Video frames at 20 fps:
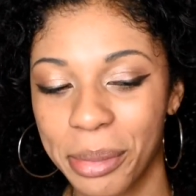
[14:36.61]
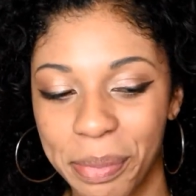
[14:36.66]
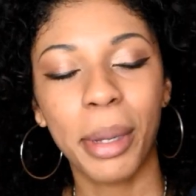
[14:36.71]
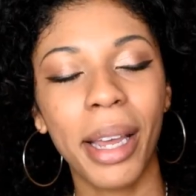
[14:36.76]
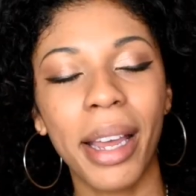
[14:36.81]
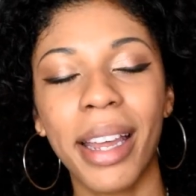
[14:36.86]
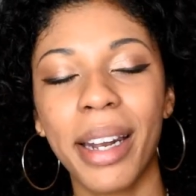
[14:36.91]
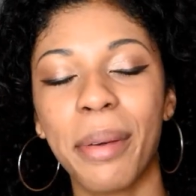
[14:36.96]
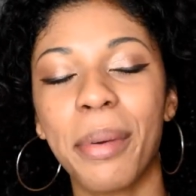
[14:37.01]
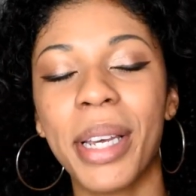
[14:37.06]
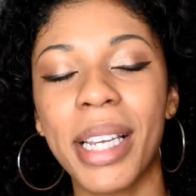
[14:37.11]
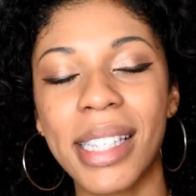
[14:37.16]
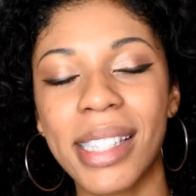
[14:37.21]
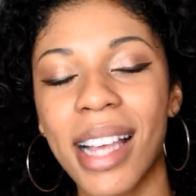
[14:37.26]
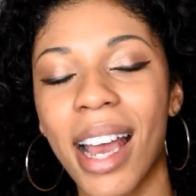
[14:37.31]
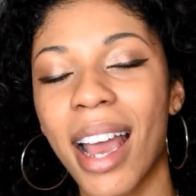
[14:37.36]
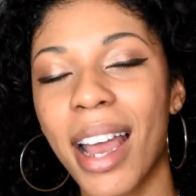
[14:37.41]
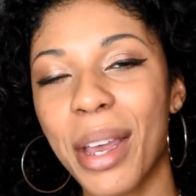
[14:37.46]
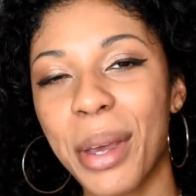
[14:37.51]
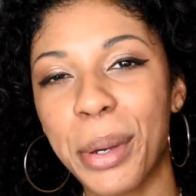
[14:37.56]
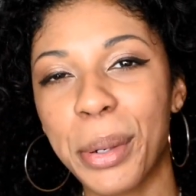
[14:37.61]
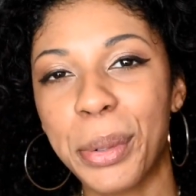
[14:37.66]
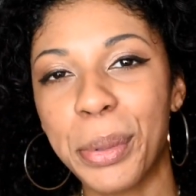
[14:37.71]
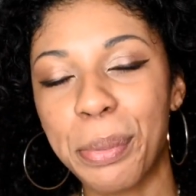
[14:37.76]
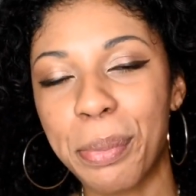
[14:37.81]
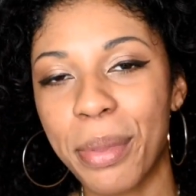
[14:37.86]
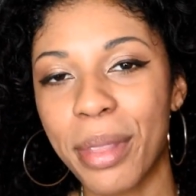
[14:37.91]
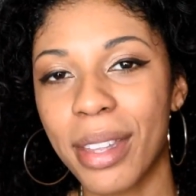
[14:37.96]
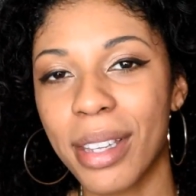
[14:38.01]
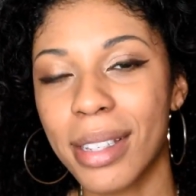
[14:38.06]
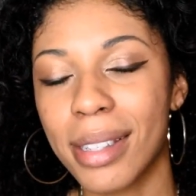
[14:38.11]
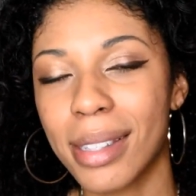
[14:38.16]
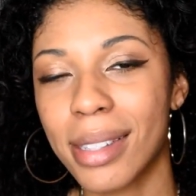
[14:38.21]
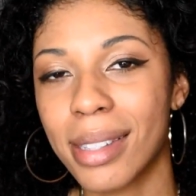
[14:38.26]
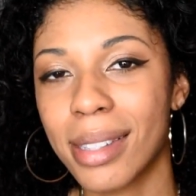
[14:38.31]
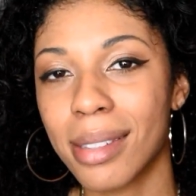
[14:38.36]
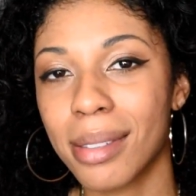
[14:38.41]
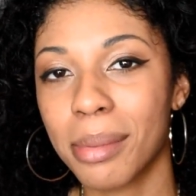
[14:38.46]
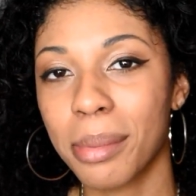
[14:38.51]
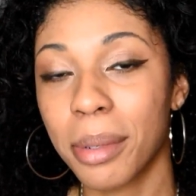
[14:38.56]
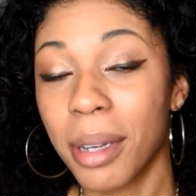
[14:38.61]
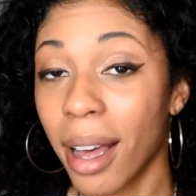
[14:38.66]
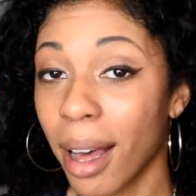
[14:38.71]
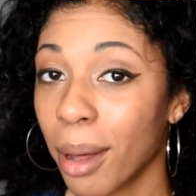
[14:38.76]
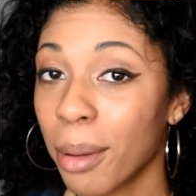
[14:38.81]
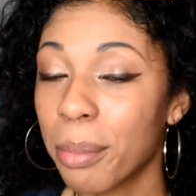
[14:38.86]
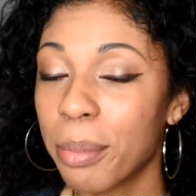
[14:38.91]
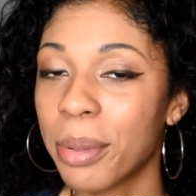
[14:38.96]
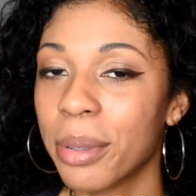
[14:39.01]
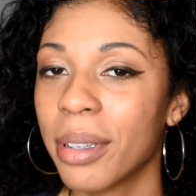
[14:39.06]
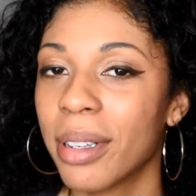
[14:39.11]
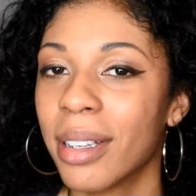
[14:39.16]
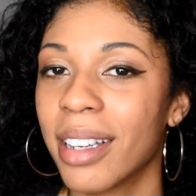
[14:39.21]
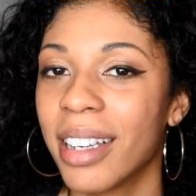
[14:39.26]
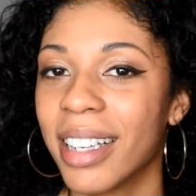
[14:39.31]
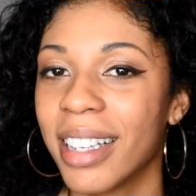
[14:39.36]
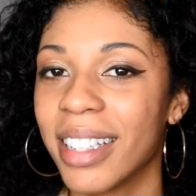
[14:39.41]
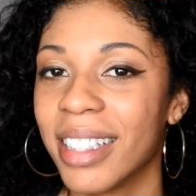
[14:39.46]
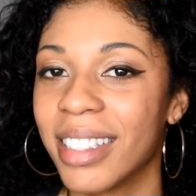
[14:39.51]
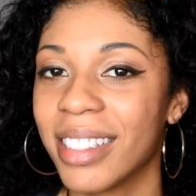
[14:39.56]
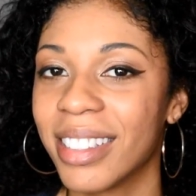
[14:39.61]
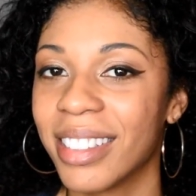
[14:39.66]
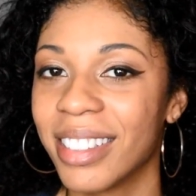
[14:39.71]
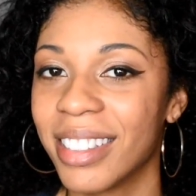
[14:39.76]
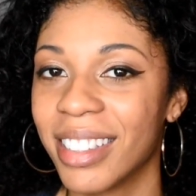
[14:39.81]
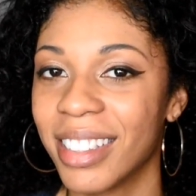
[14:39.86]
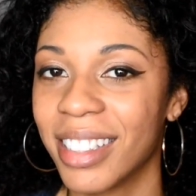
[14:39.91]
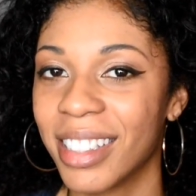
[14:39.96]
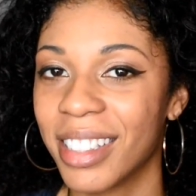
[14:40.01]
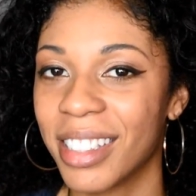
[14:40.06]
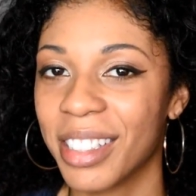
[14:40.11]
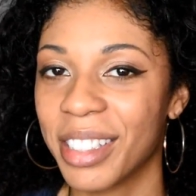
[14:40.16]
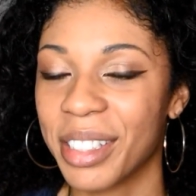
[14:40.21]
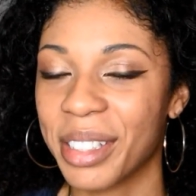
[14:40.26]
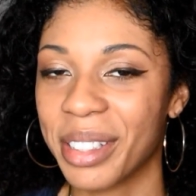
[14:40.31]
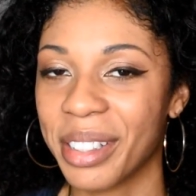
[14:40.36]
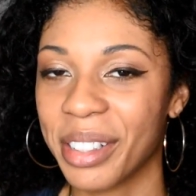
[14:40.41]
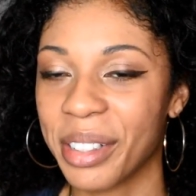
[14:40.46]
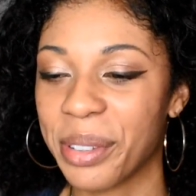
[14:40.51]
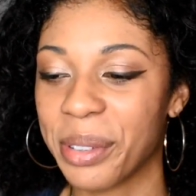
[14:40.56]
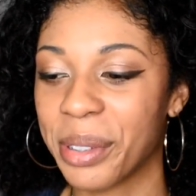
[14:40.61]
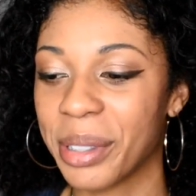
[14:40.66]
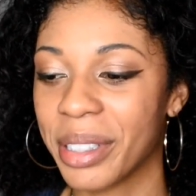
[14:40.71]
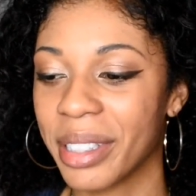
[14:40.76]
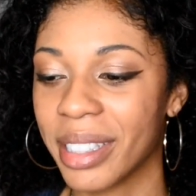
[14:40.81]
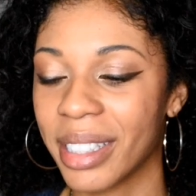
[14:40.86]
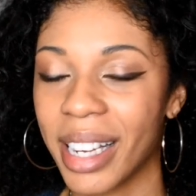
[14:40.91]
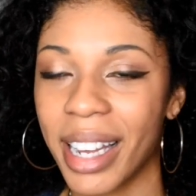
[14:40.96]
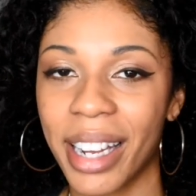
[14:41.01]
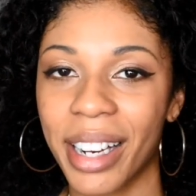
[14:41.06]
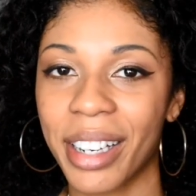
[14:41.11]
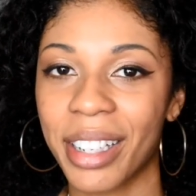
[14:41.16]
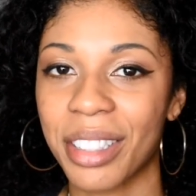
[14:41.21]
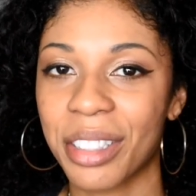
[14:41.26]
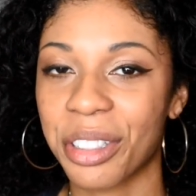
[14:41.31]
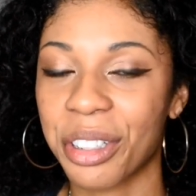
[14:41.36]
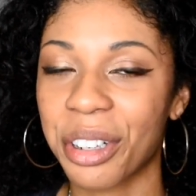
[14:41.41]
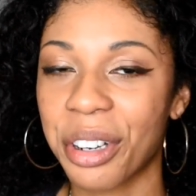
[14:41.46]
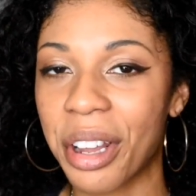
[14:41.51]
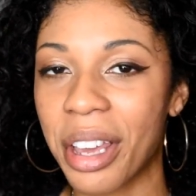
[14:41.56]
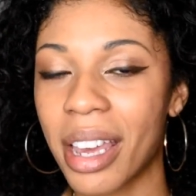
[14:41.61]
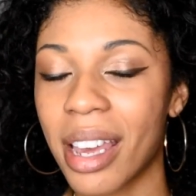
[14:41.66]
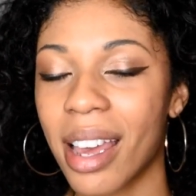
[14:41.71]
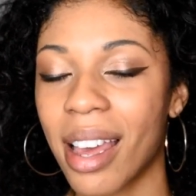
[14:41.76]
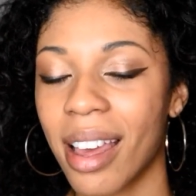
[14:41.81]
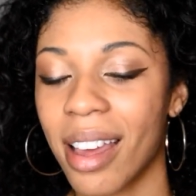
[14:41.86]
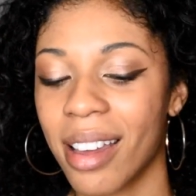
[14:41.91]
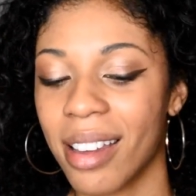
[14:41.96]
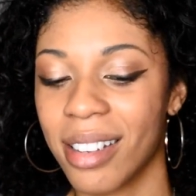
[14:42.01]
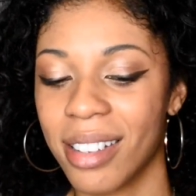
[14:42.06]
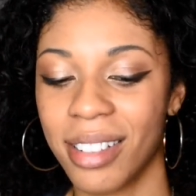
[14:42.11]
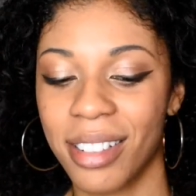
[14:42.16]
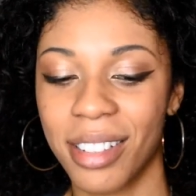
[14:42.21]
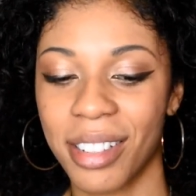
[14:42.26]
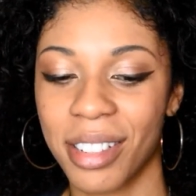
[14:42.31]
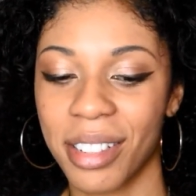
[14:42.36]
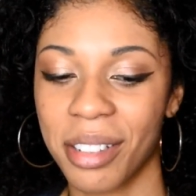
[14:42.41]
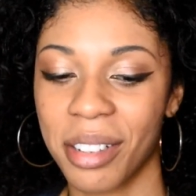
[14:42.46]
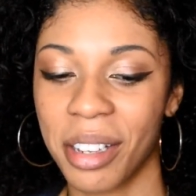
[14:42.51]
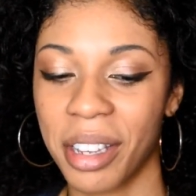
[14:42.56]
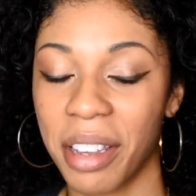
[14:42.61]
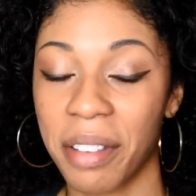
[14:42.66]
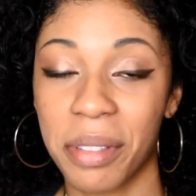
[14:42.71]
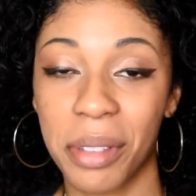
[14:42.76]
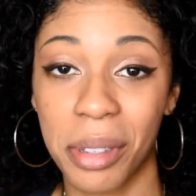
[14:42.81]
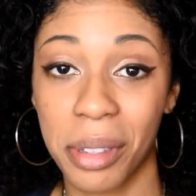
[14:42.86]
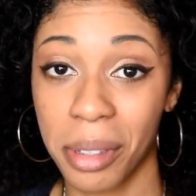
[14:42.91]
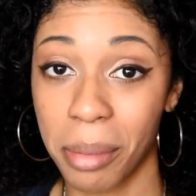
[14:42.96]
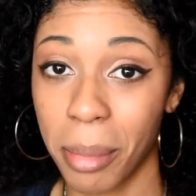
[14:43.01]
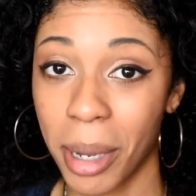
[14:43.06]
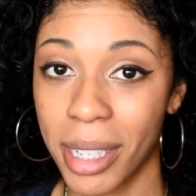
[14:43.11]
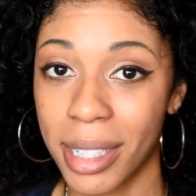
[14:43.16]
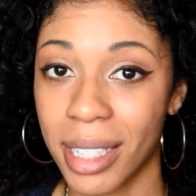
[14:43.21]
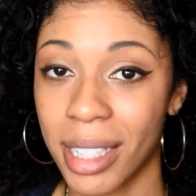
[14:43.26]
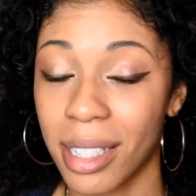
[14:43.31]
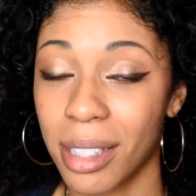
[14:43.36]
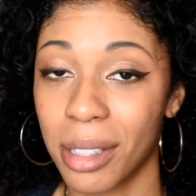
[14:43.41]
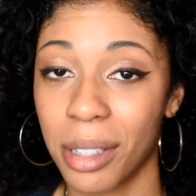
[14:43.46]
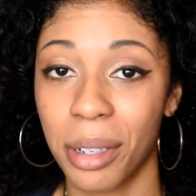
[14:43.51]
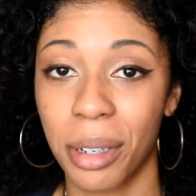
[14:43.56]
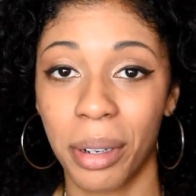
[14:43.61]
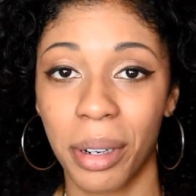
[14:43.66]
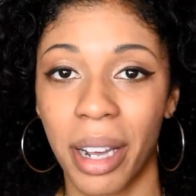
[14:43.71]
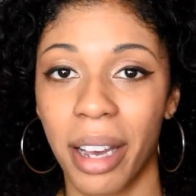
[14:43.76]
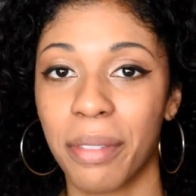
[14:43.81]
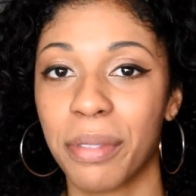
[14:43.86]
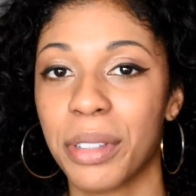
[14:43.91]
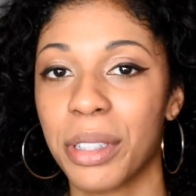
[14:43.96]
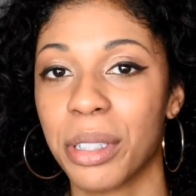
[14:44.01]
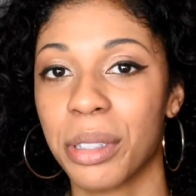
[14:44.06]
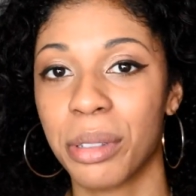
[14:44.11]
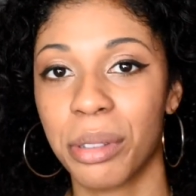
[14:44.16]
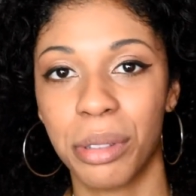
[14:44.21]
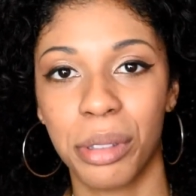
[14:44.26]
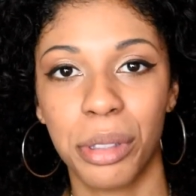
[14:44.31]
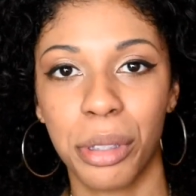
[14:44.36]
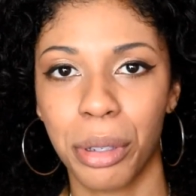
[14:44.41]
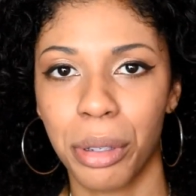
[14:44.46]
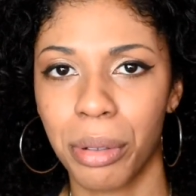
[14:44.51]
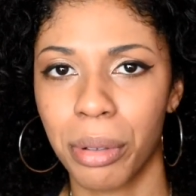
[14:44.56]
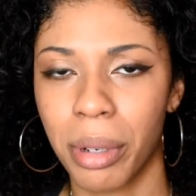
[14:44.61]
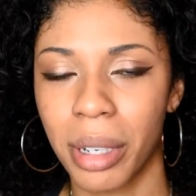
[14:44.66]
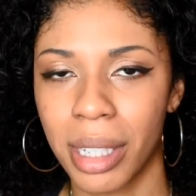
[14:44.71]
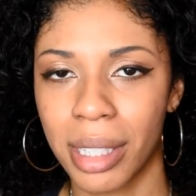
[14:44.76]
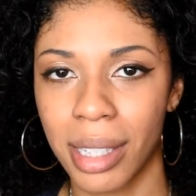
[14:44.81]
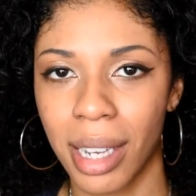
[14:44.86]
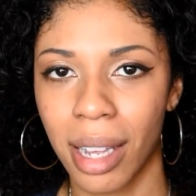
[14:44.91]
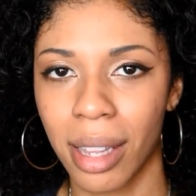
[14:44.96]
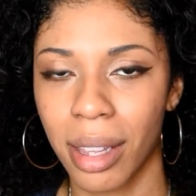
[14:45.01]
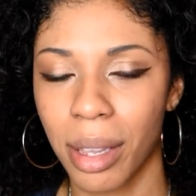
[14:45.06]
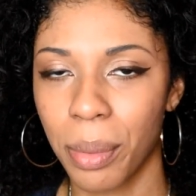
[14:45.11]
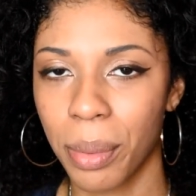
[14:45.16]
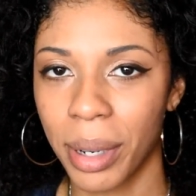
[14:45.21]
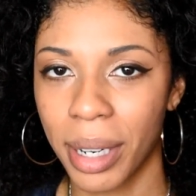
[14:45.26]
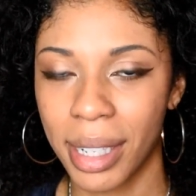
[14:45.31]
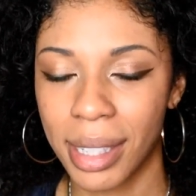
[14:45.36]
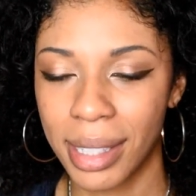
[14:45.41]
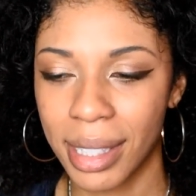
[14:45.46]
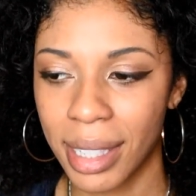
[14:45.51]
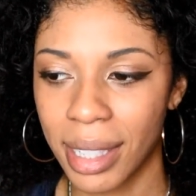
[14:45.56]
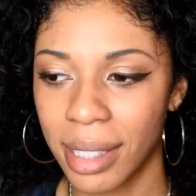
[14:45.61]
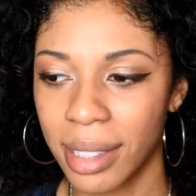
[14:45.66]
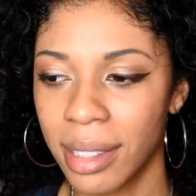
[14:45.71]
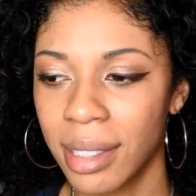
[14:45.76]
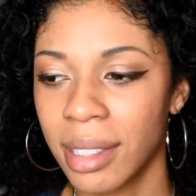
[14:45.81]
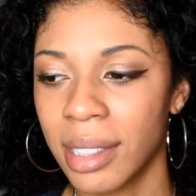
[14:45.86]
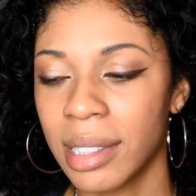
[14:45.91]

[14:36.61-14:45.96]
But anyways, I hope this will help in your hair journey and gives you some ideas. You don't have to do exactly what I did.